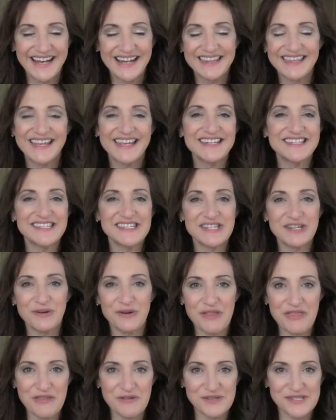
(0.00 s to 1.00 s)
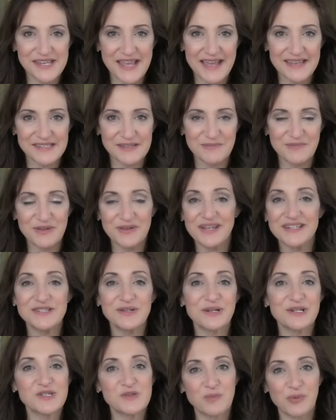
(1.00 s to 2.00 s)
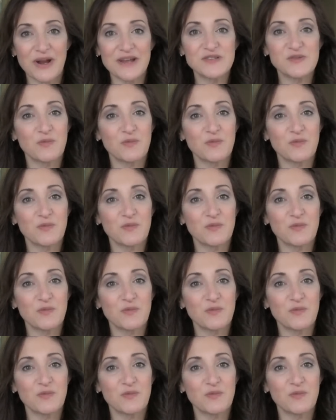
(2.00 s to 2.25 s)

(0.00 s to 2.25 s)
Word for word: They get to see your enthusiasm. You get to express